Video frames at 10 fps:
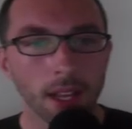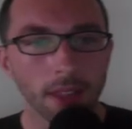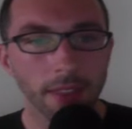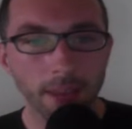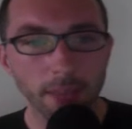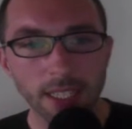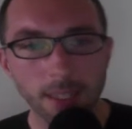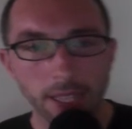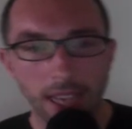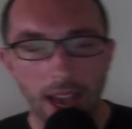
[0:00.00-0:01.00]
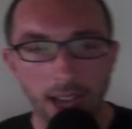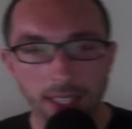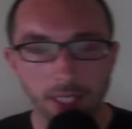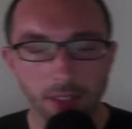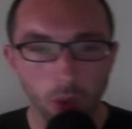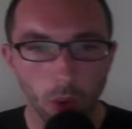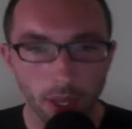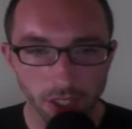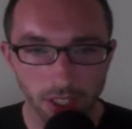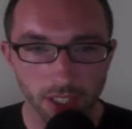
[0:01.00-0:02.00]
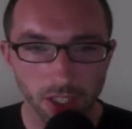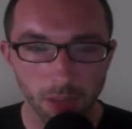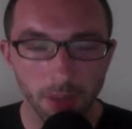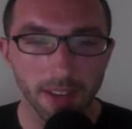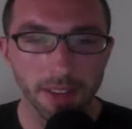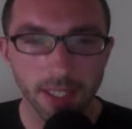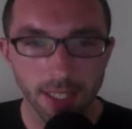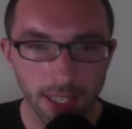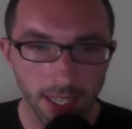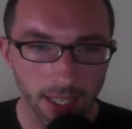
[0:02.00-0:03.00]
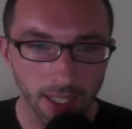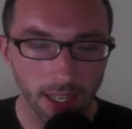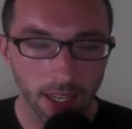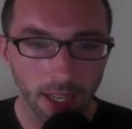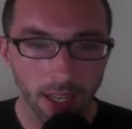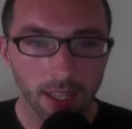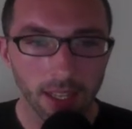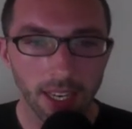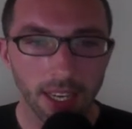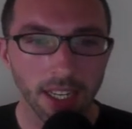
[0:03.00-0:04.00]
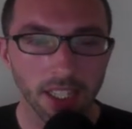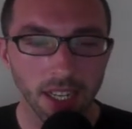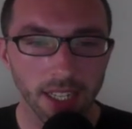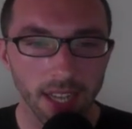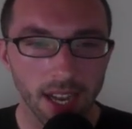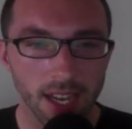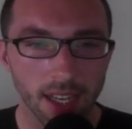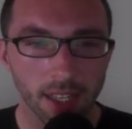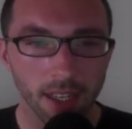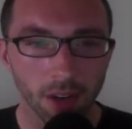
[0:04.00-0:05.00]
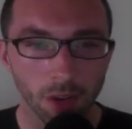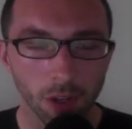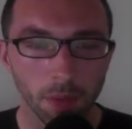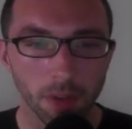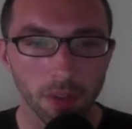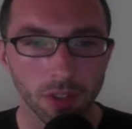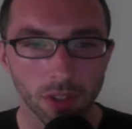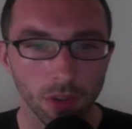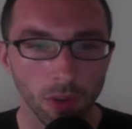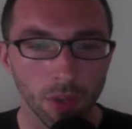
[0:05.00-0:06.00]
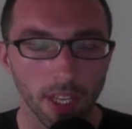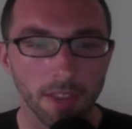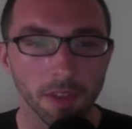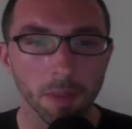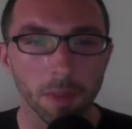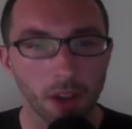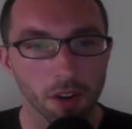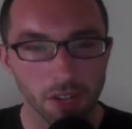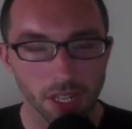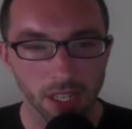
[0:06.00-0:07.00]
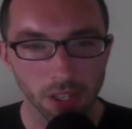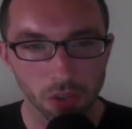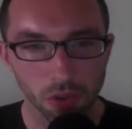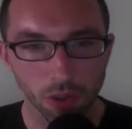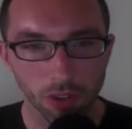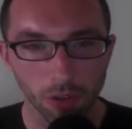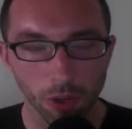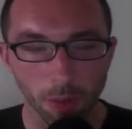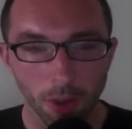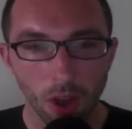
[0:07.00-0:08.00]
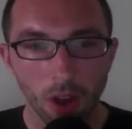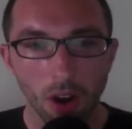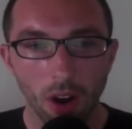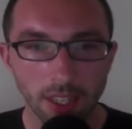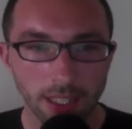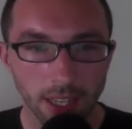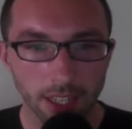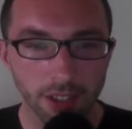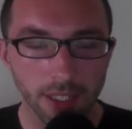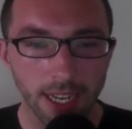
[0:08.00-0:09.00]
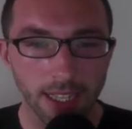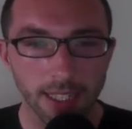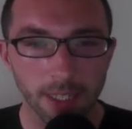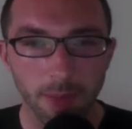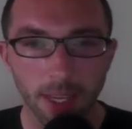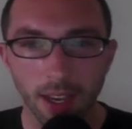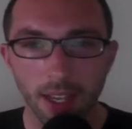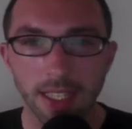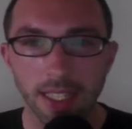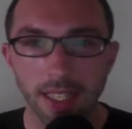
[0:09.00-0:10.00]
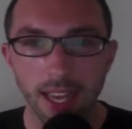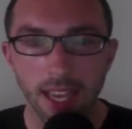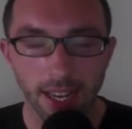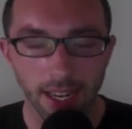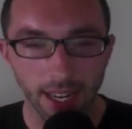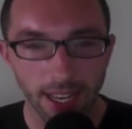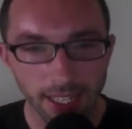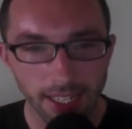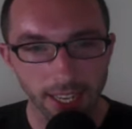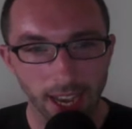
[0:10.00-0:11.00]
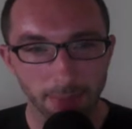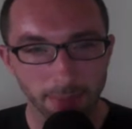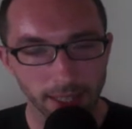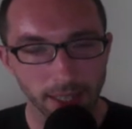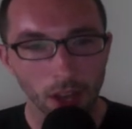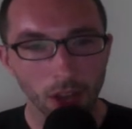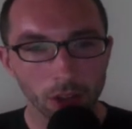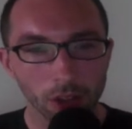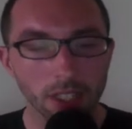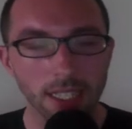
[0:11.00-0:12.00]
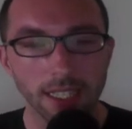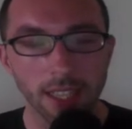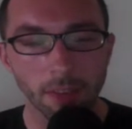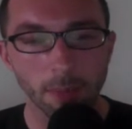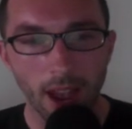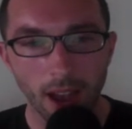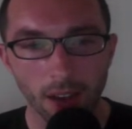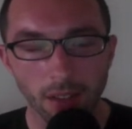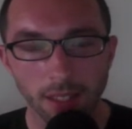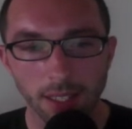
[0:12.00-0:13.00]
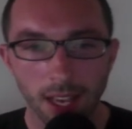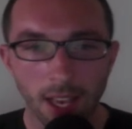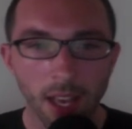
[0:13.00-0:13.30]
That makes me ask the question should we have seen the ketogenic diet group do even better than the control group on these exercises because they had a handicap in losing seven pounds.